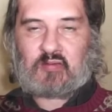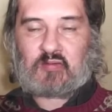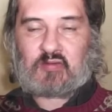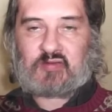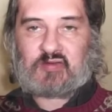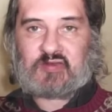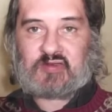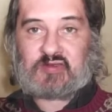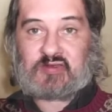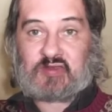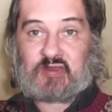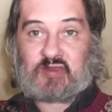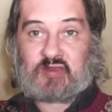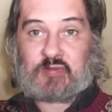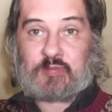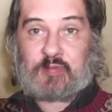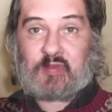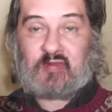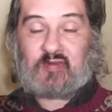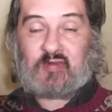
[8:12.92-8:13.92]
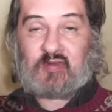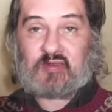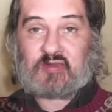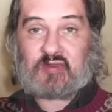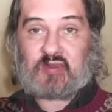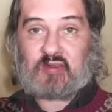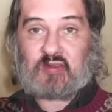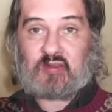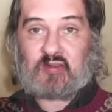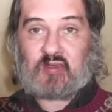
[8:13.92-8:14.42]
Christian spirit
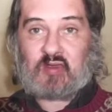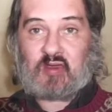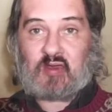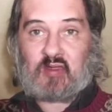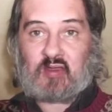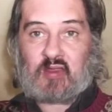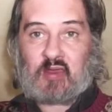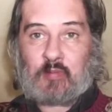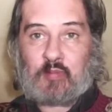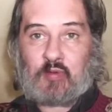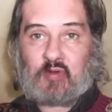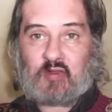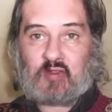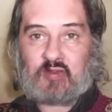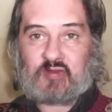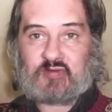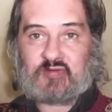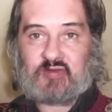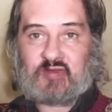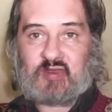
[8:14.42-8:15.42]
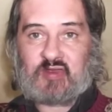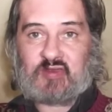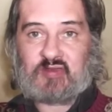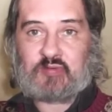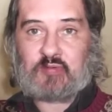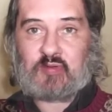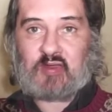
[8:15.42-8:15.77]
in laboratories